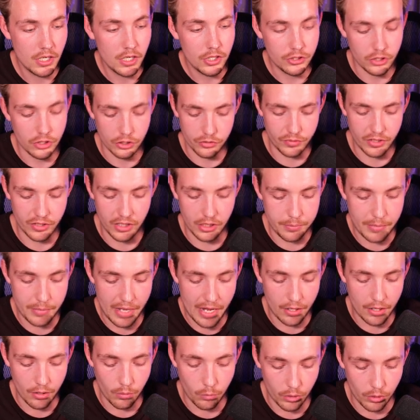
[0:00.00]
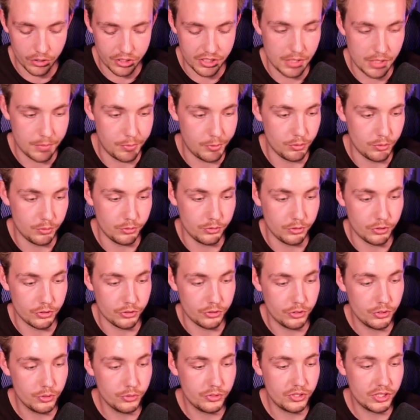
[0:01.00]
Doesn't really matter what GPU you're
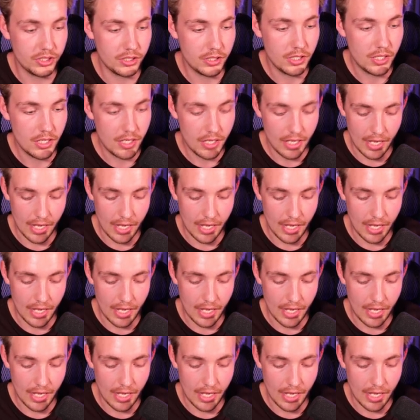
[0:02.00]
using